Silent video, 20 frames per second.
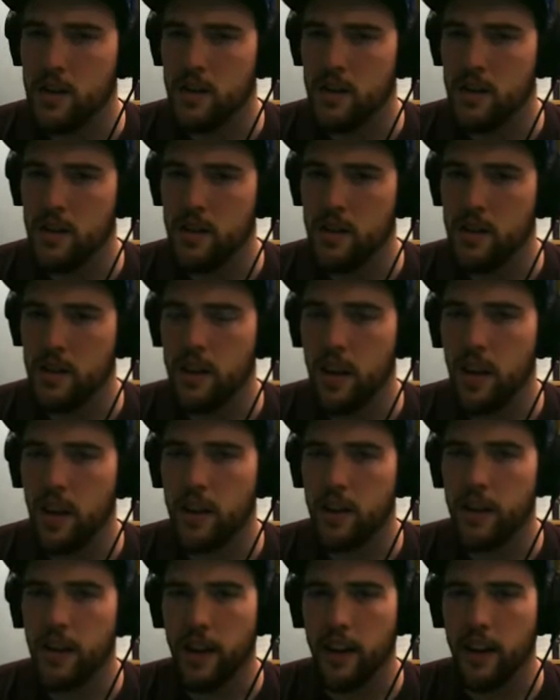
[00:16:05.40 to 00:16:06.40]

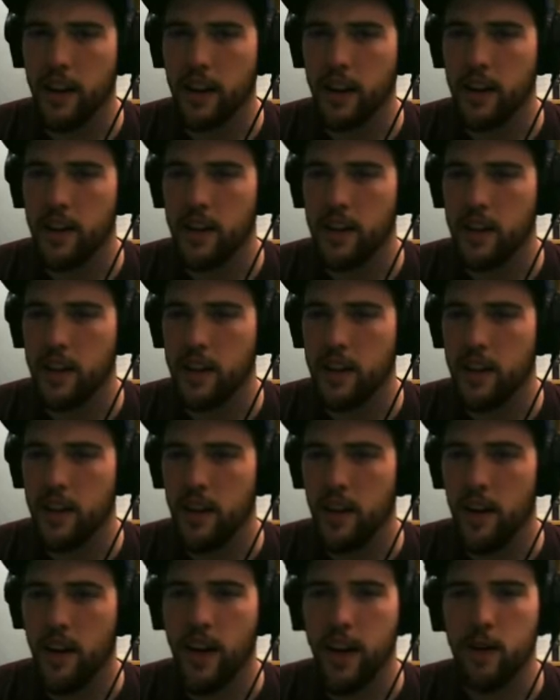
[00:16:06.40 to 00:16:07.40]
Nothing.
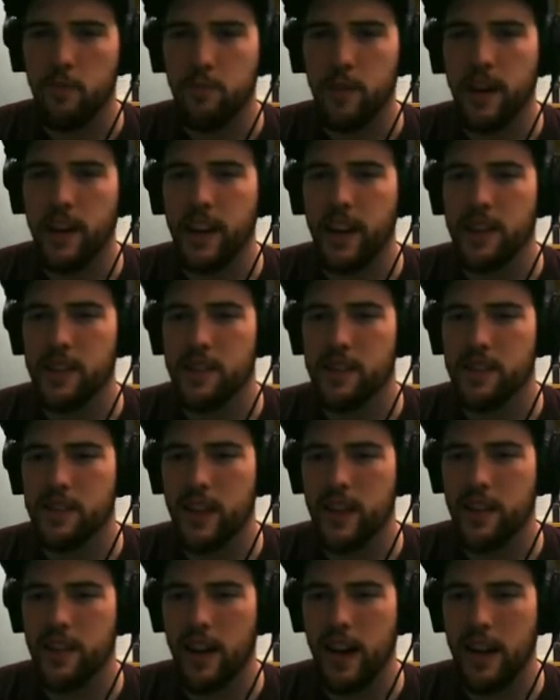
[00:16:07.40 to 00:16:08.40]
Alright, my guess is
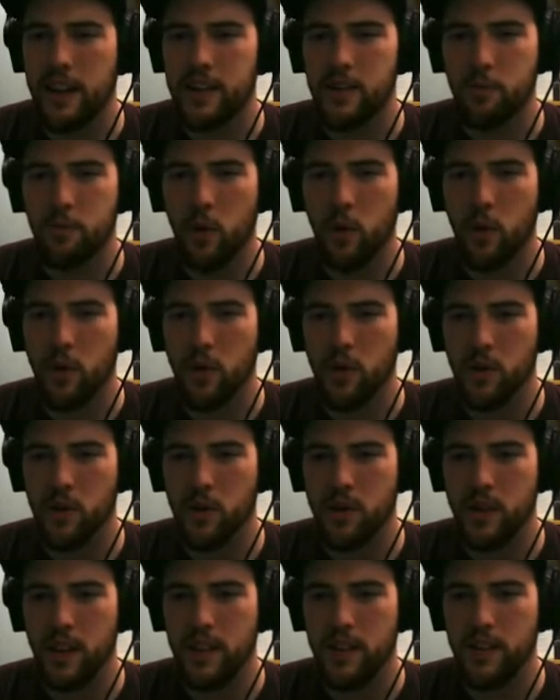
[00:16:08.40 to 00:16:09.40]
that that's a
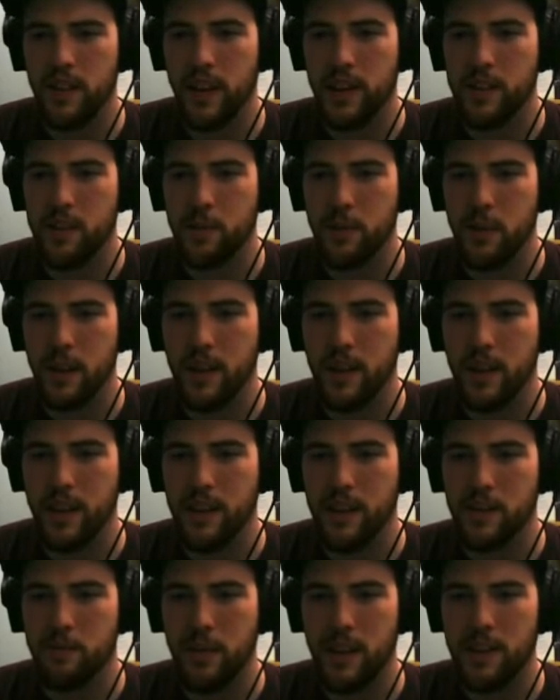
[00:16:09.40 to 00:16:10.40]
portal that takes me,
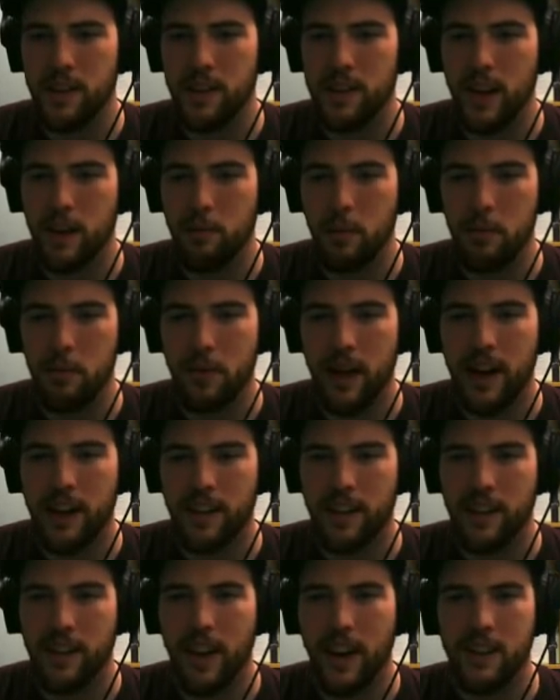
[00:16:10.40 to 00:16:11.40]
is meant to take me
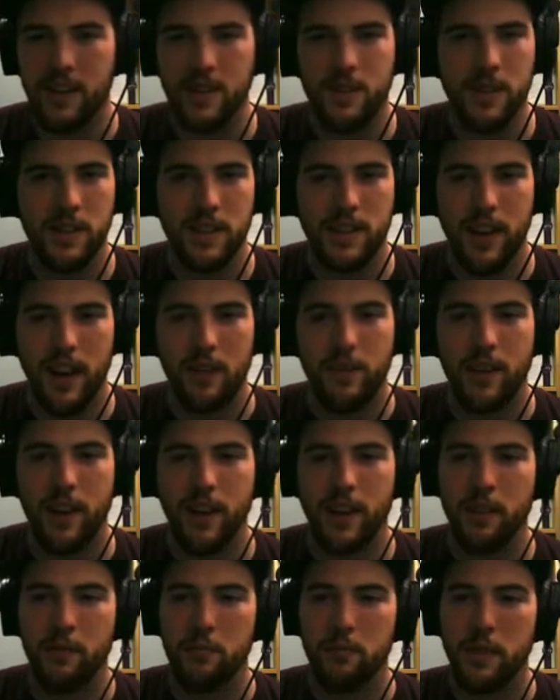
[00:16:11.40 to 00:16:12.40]
back to the entrance after
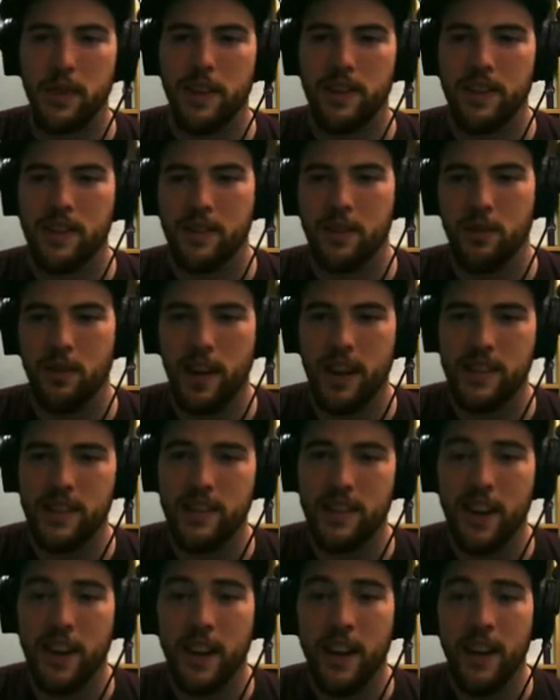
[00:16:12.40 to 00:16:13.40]
I complete this
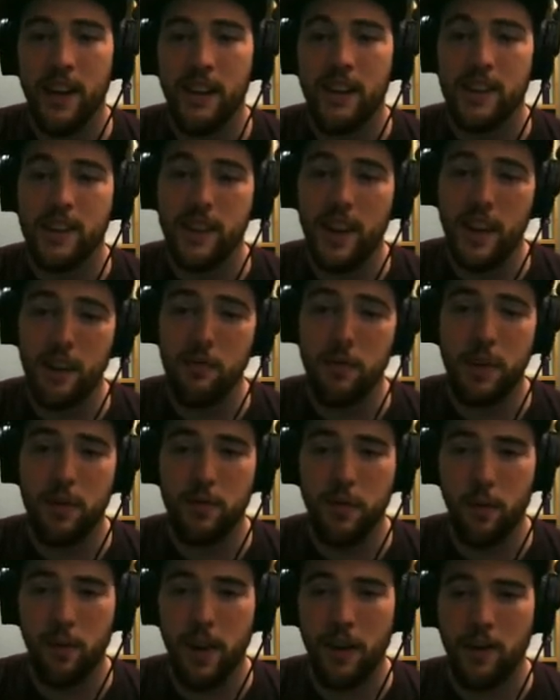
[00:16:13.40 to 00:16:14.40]
quest to save me
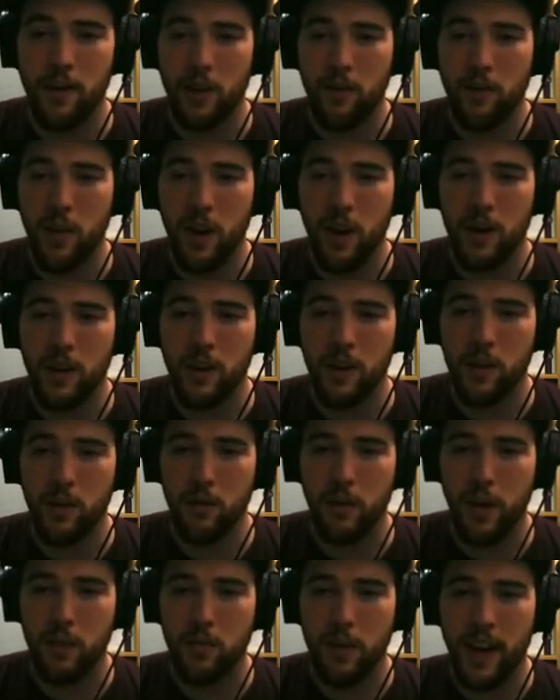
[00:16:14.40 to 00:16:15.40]
from having to walk all the
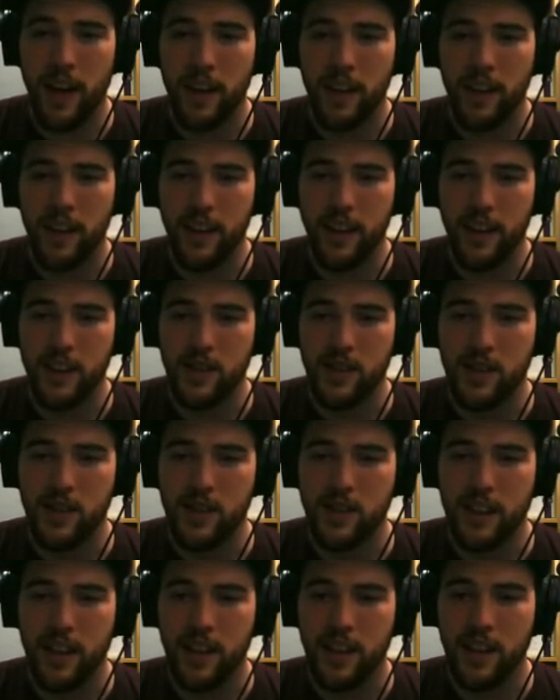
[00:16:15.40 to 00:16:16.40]
way back like I
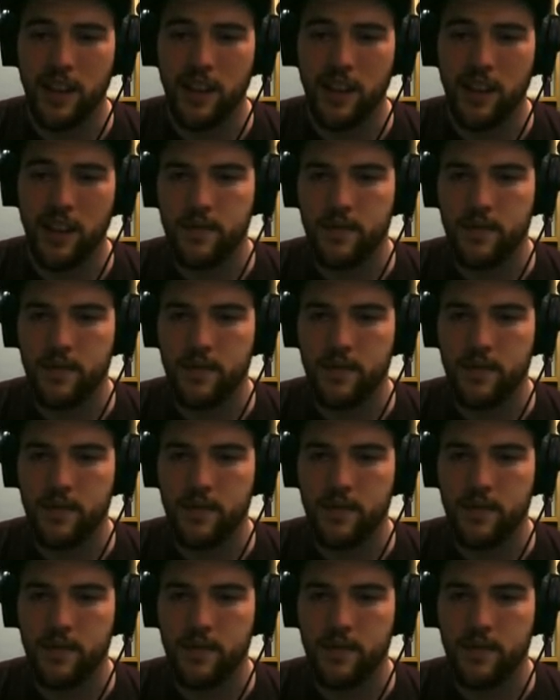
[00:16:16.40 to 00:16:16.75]
just did.